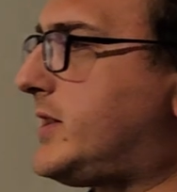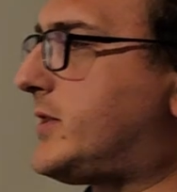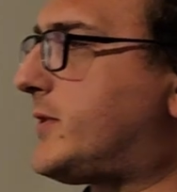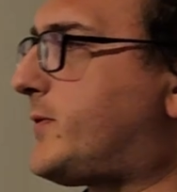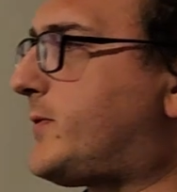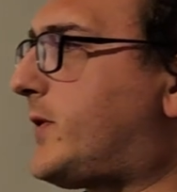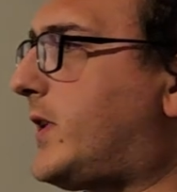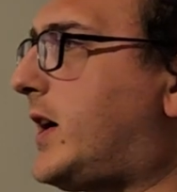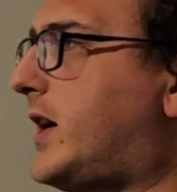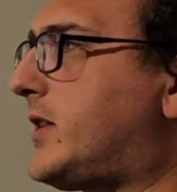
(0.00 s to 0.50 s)
the
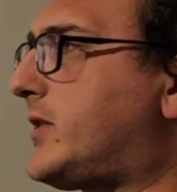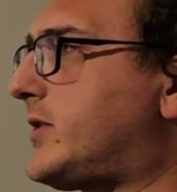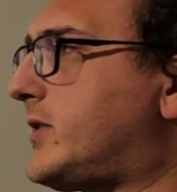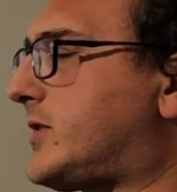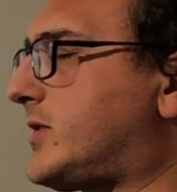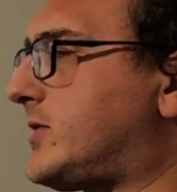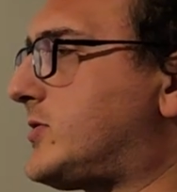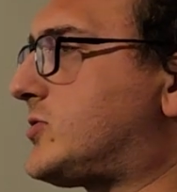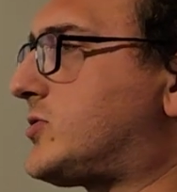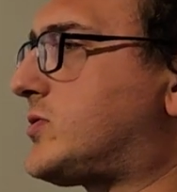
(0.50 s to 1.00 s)
Father
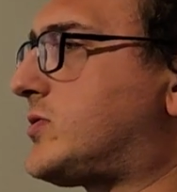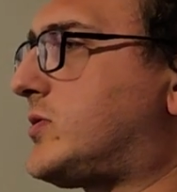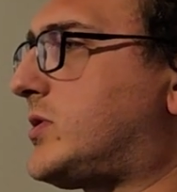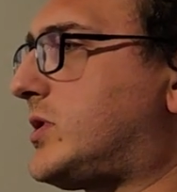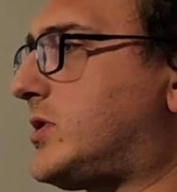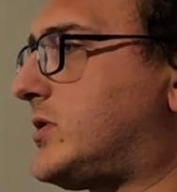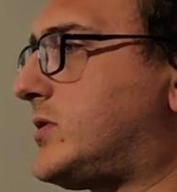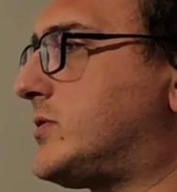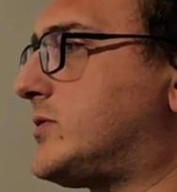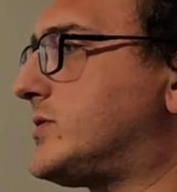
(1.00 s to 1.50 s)

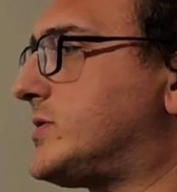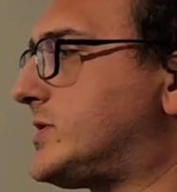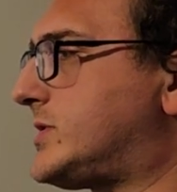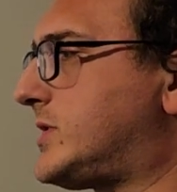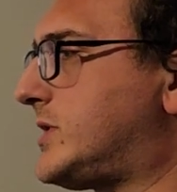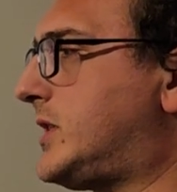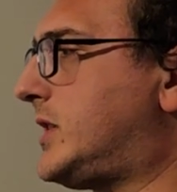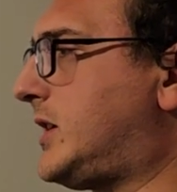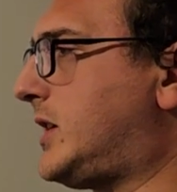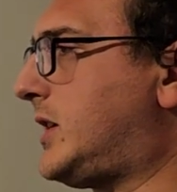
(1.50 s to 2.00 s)

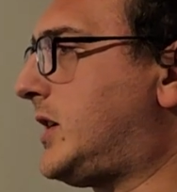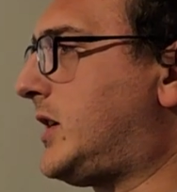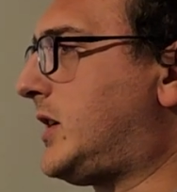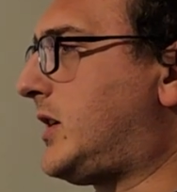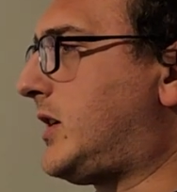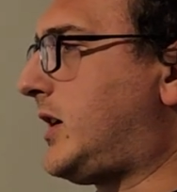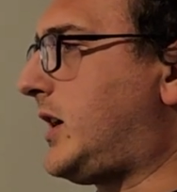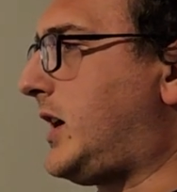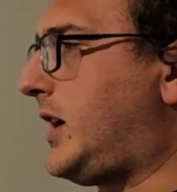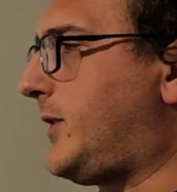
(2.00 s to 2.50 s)
controls.
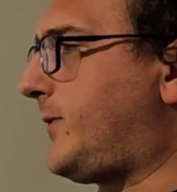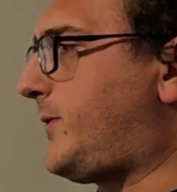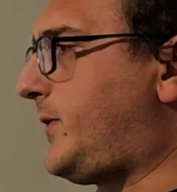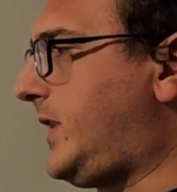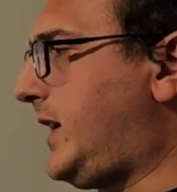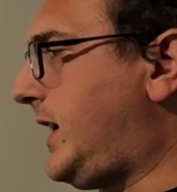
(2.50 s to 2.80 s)
I